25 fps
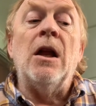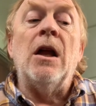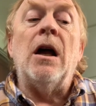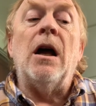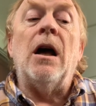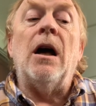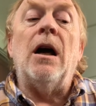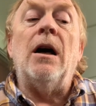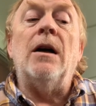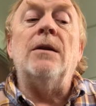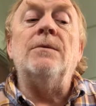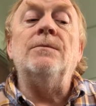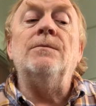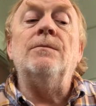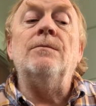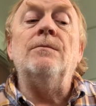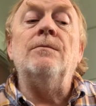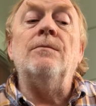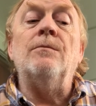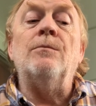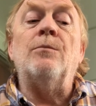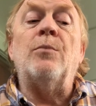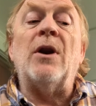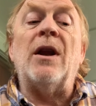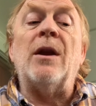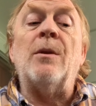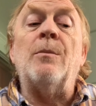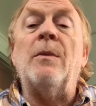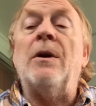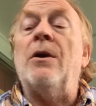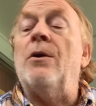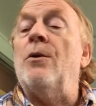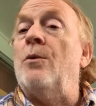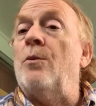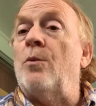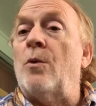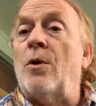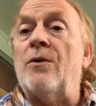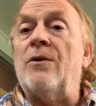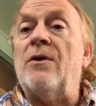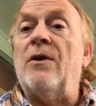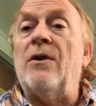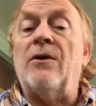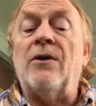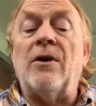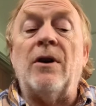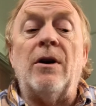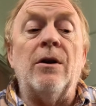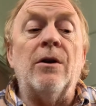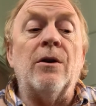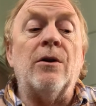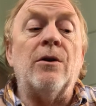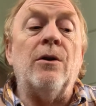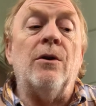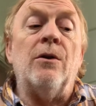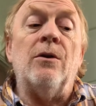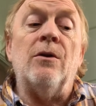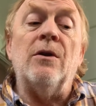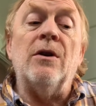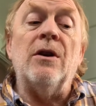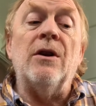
Um, Bregman, who wrote this article,